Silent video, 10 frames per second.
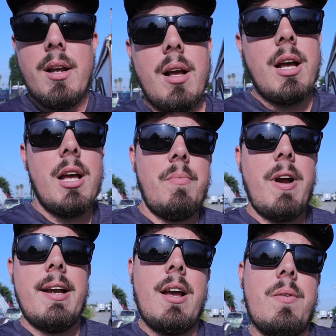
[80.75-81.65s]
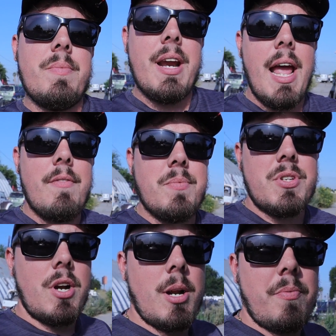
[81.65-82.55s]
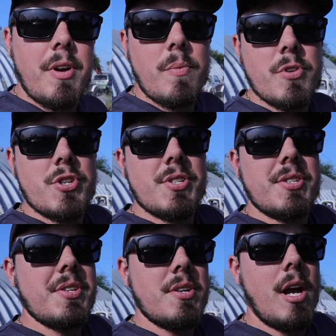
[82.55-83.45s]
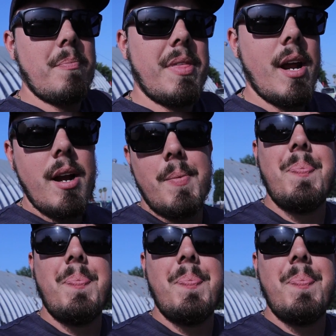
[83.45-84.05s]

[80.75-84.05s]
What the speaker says: Right now I'm going to have him start up front, which is up there.